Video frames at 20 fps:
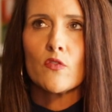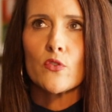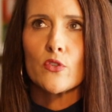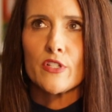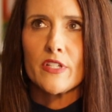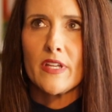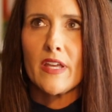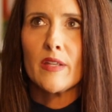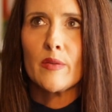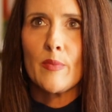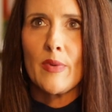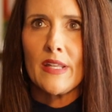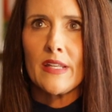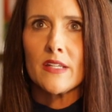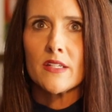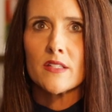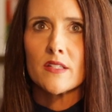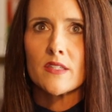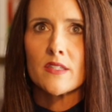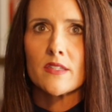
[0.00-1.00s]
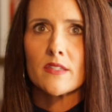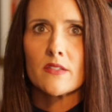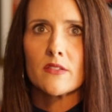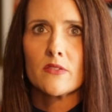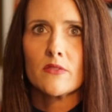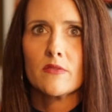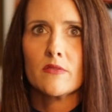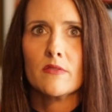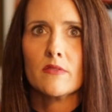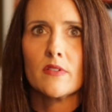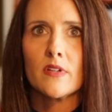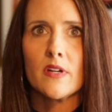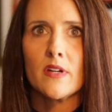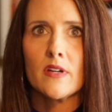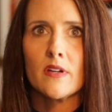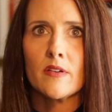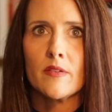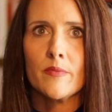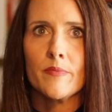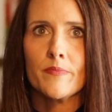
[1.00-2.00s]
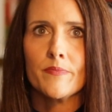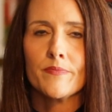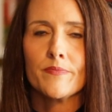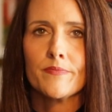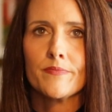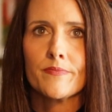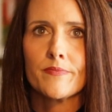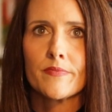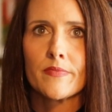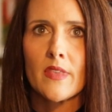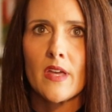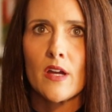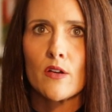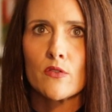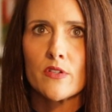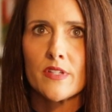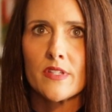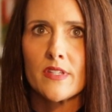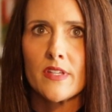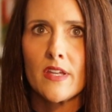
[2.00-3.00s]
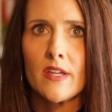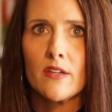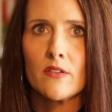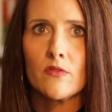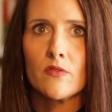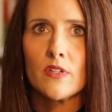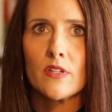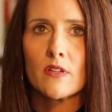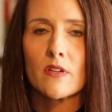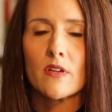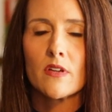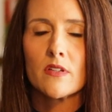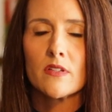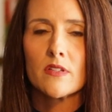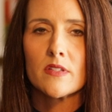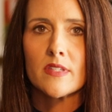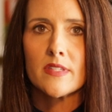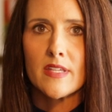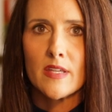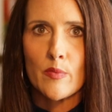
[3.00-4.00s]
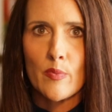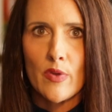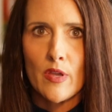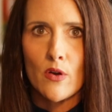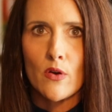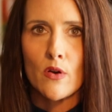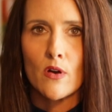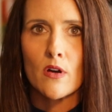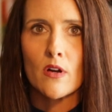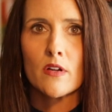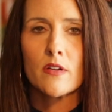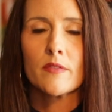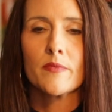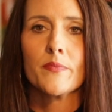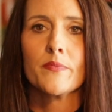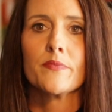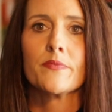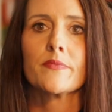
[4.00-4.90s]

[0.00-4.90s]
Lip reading: For 10 minutes, I received CPR,